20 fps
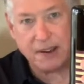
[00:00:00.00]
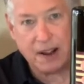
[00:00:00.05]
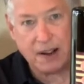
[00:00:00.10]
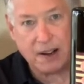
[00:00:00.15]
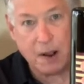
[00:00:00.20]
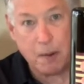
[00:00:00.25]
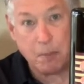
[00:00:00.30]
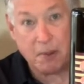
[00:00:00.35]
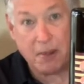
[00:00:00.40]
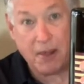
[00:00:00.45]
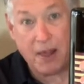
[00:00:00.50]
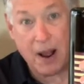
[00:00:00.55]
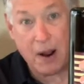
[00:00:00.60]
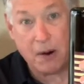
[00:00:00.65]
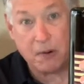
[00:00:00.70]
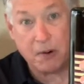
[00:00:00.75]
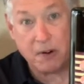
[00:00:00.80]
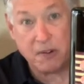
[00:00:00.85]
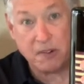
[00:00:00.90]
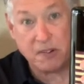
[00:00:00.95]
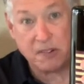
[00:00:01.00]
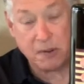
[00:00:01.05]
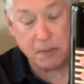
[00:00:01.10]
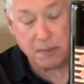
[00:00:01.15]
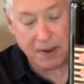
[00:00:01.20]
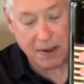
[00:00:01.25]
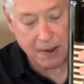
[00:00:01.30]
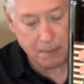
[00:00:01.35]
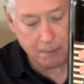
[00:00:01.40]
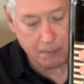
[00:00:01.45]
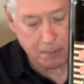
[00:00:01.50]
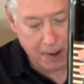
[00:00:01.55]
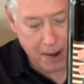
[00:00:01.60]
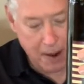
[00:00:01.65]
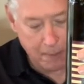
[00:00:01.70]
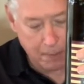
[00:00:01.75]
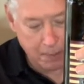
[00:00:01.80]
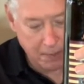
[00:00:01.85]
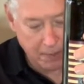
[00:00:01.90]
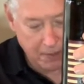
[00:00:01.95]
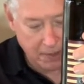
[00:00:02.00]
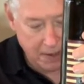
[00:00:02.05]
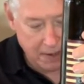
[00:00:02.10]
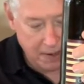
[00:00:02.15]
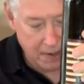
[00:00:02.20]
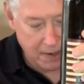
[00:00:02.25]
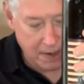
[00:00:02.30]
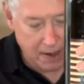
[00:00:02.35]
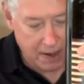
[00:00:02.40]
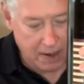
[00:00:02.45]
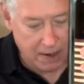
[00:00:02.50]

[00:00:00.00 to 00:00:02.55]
a couple hours to become properly